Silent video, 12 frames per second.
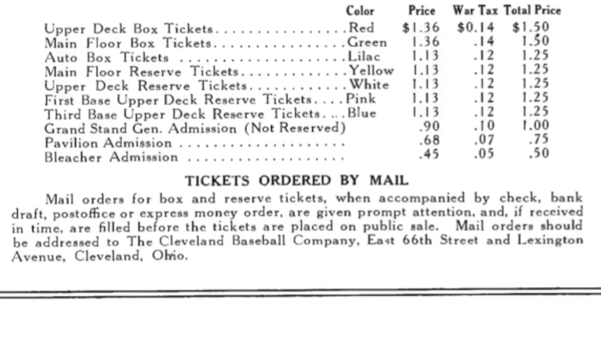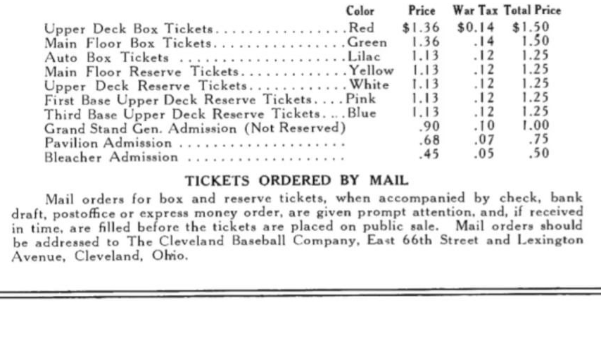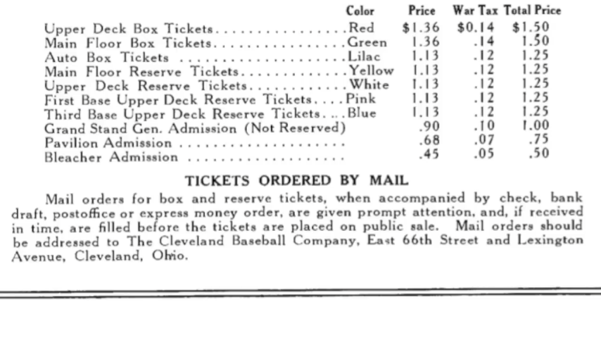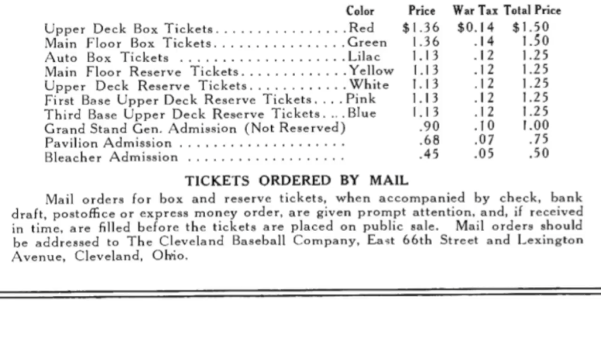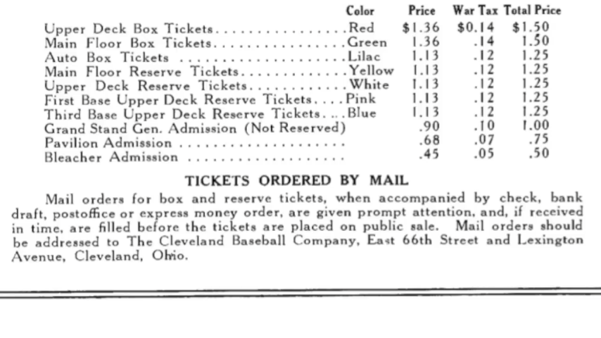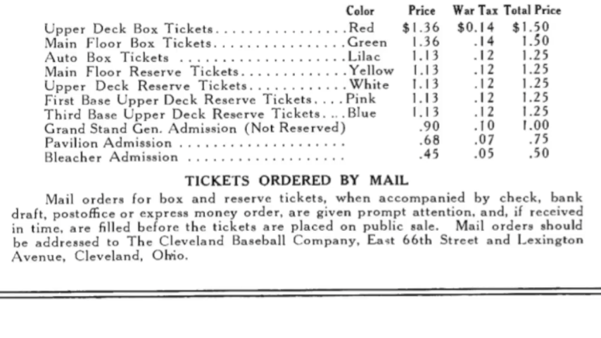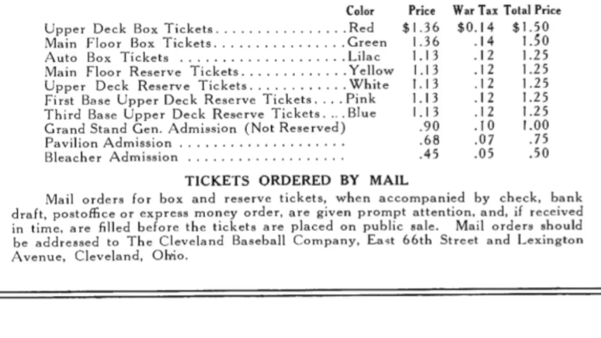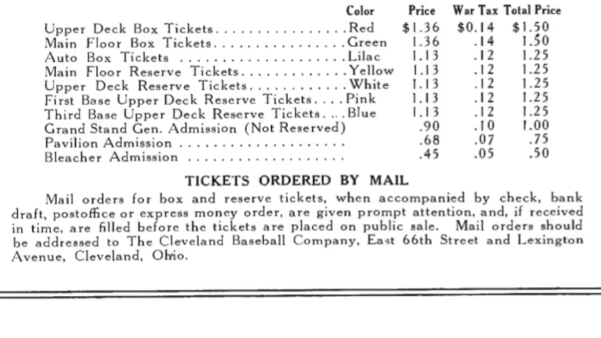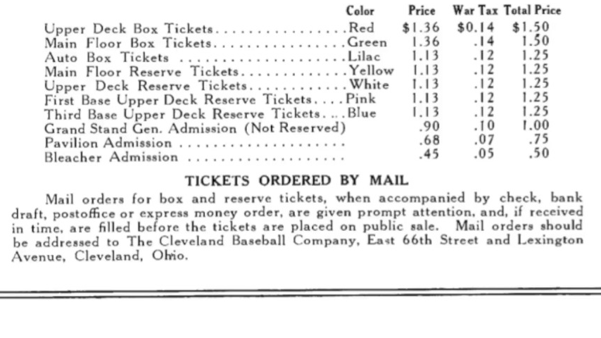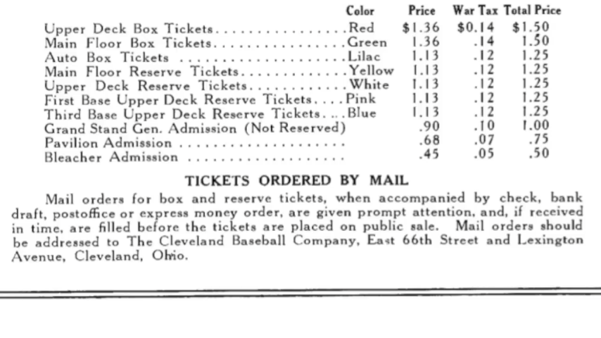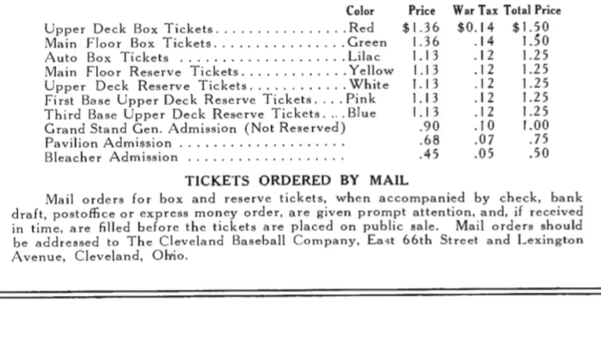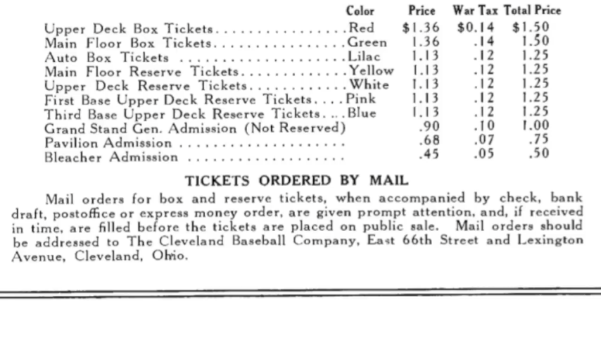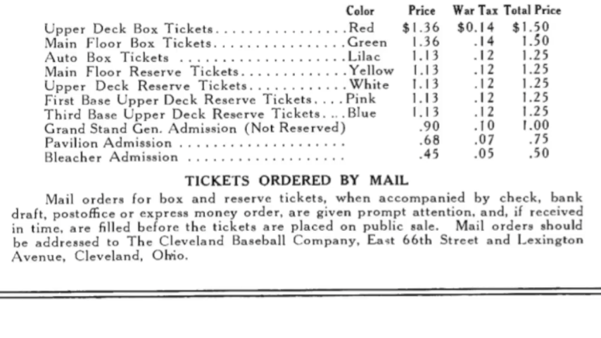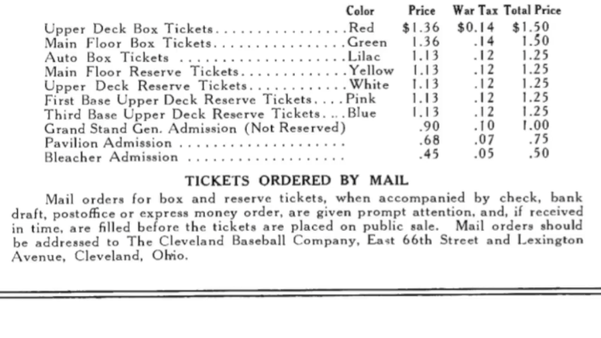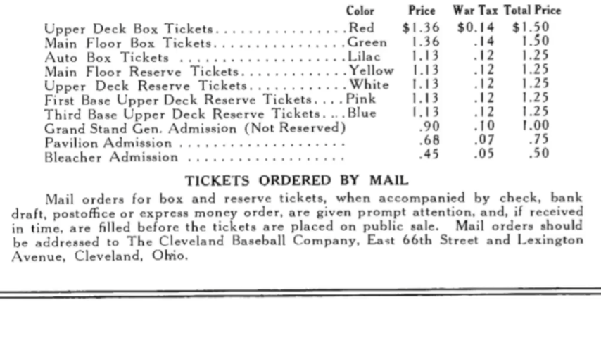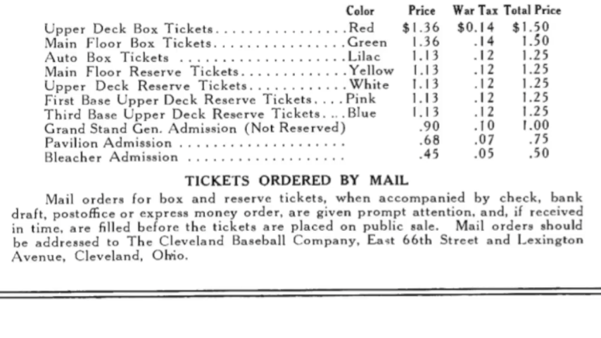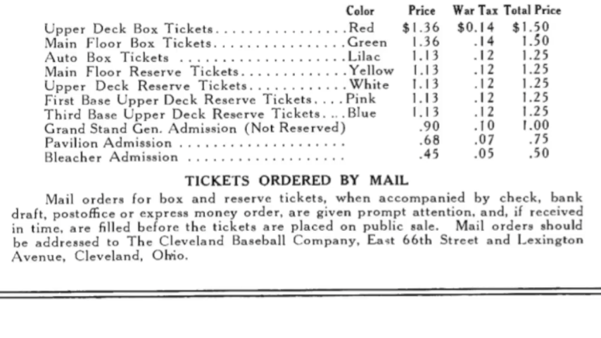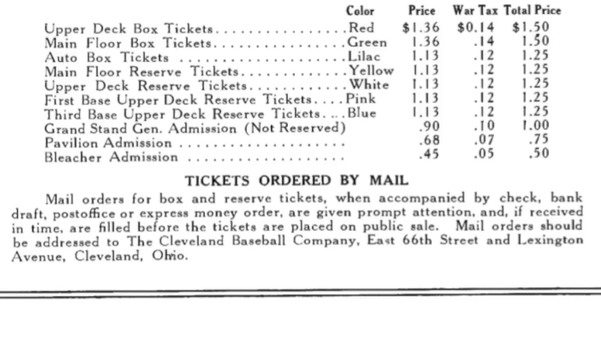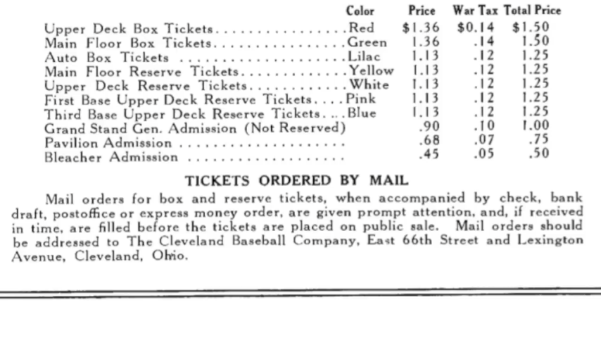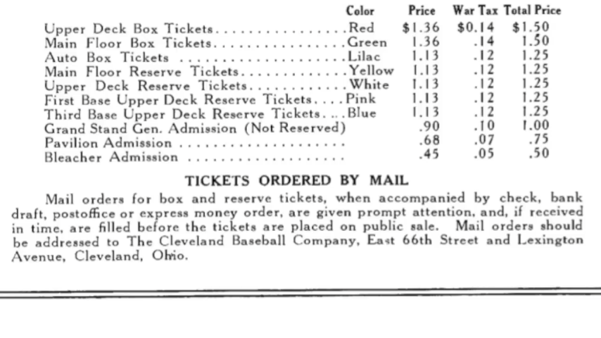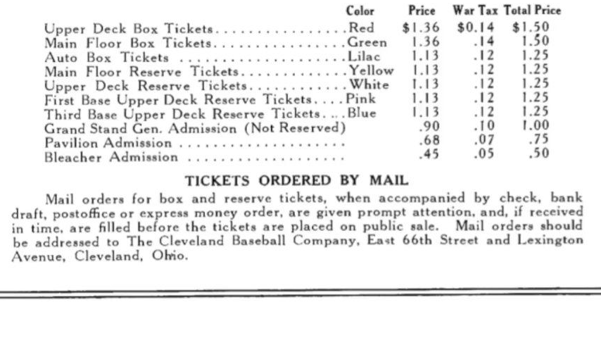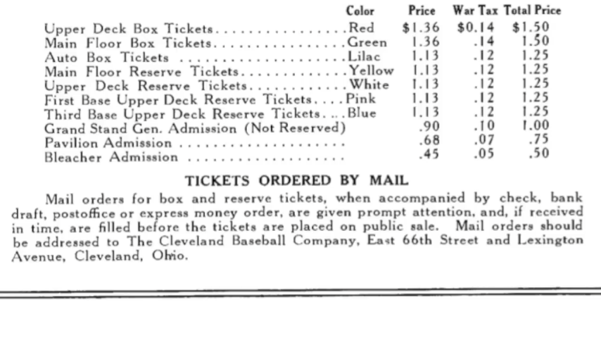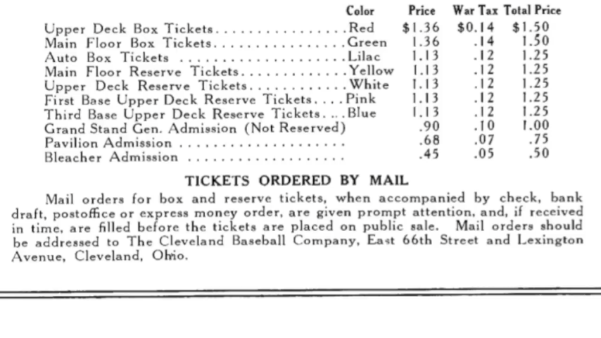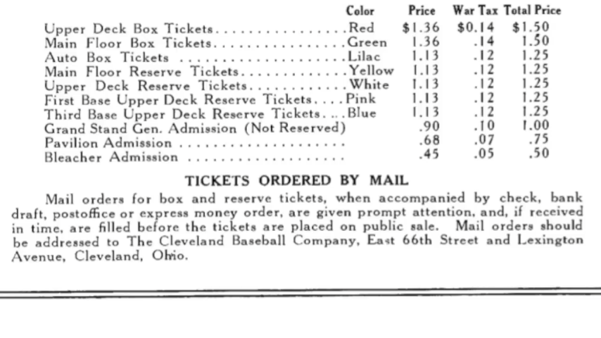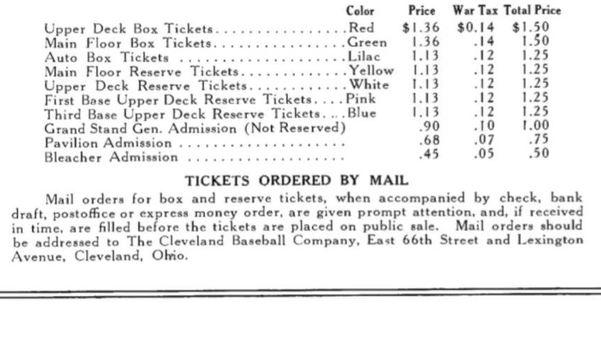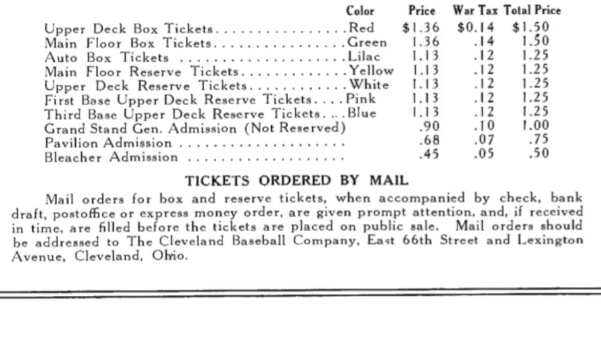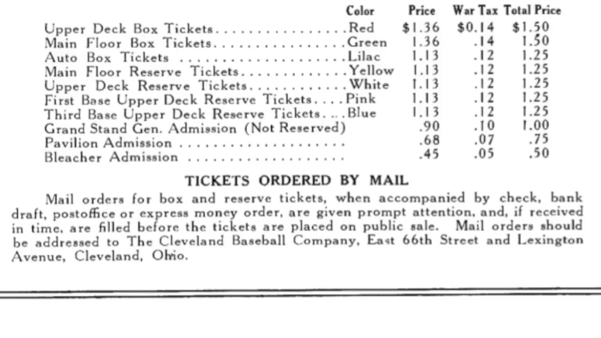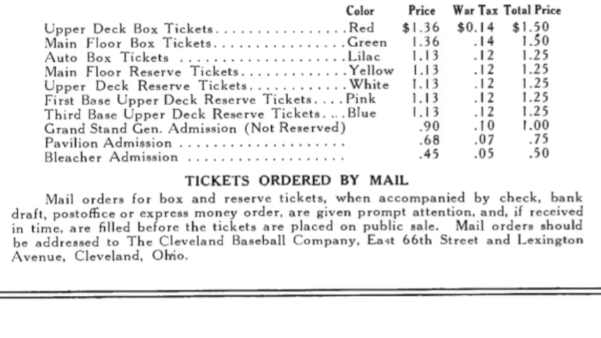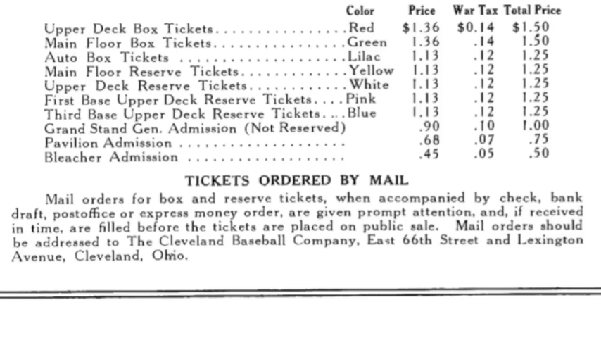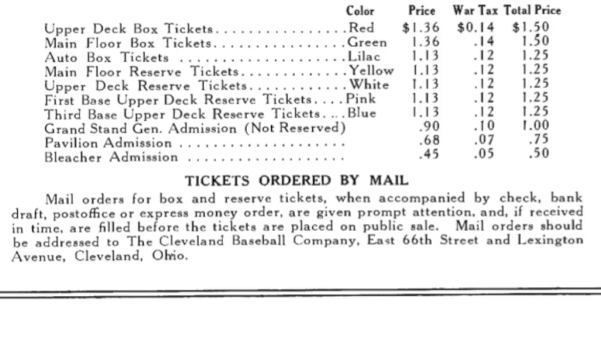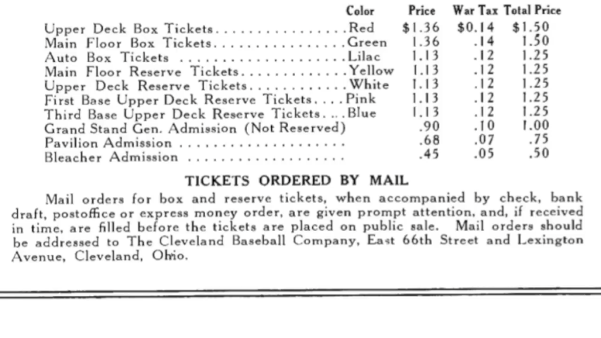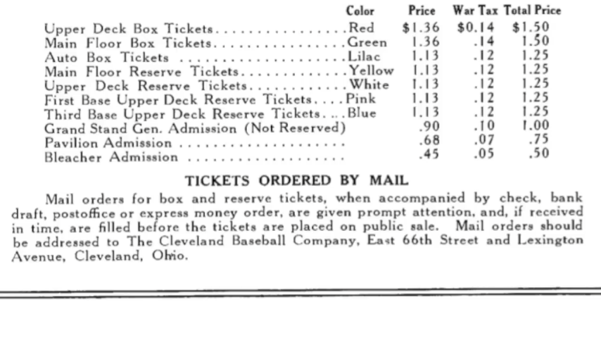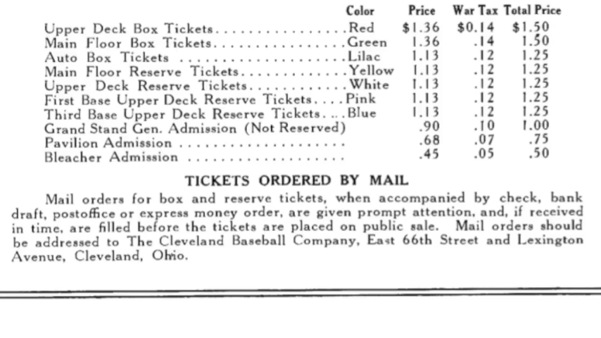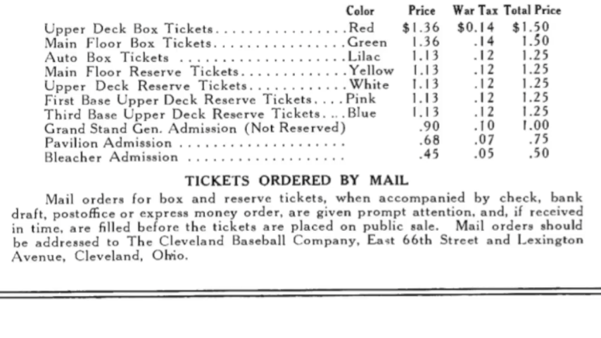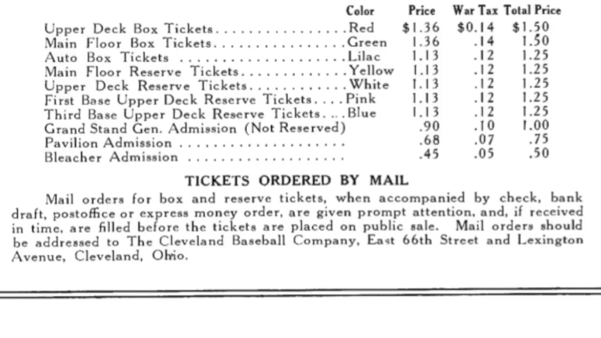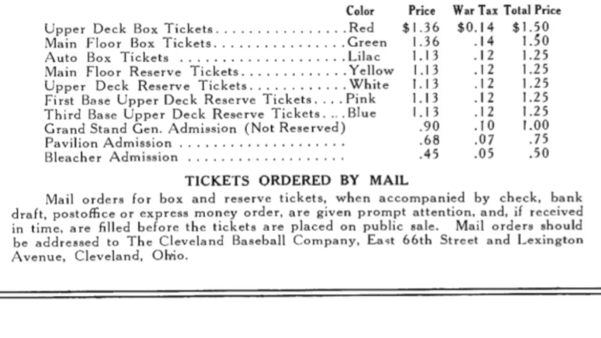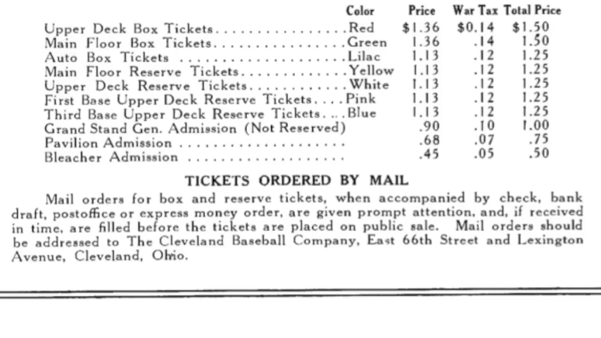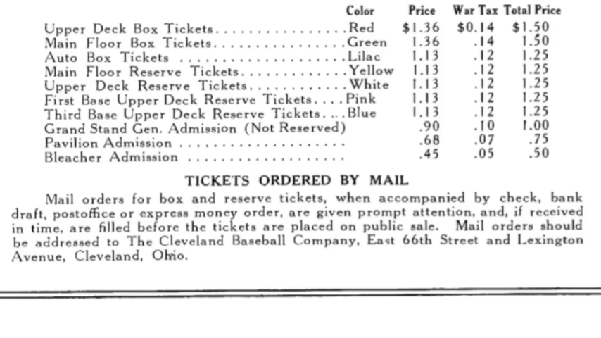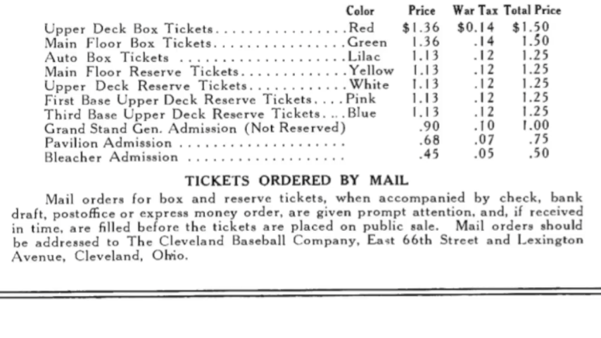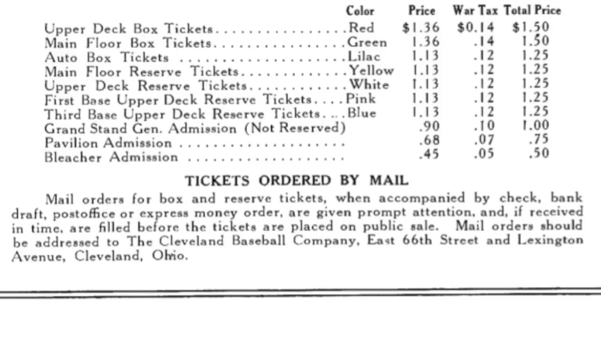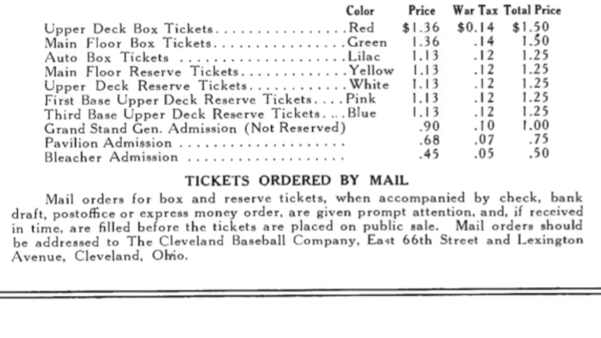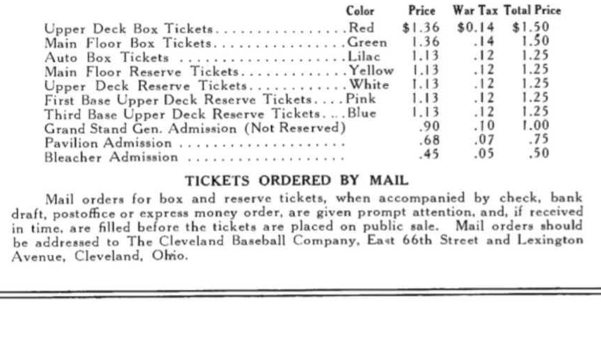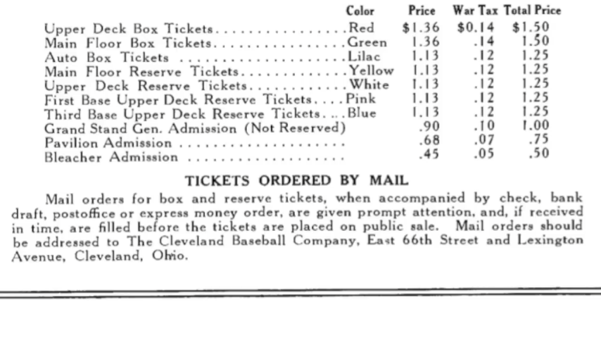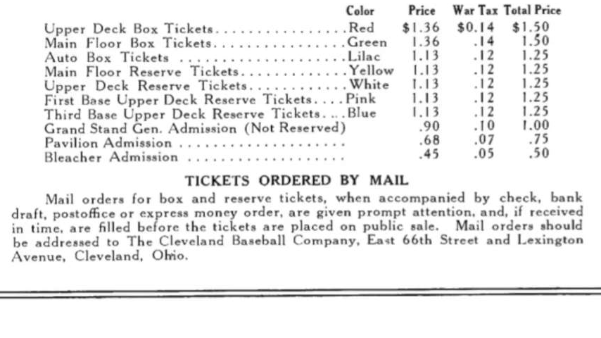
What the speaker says: No face is visible, so there are no lips to read.